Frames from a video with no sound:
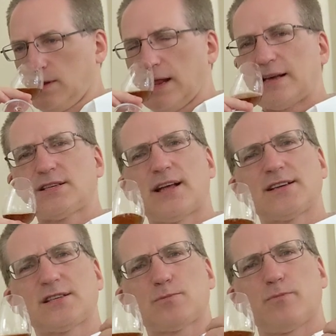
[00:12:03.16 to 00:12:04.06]
It has a
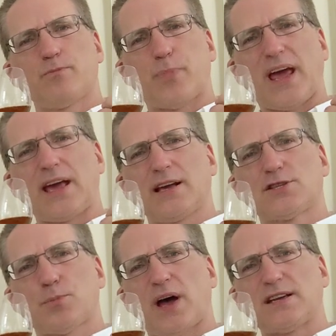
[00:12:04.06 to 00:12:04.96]
nice baking
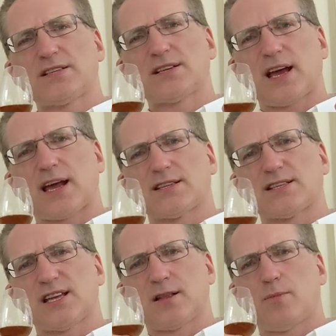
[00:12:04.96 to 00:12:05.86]
spice, like a
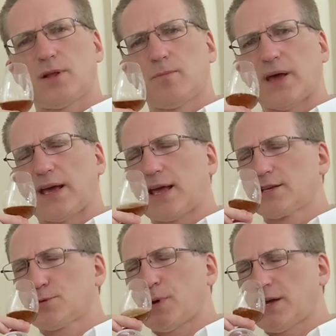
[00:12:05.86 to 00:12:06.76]
cinnamon
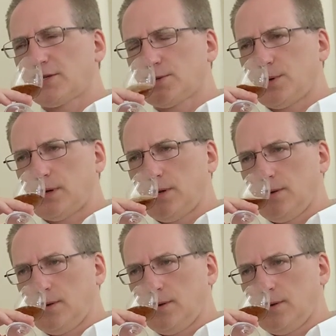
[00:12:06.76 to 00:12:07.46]
baking spice to it.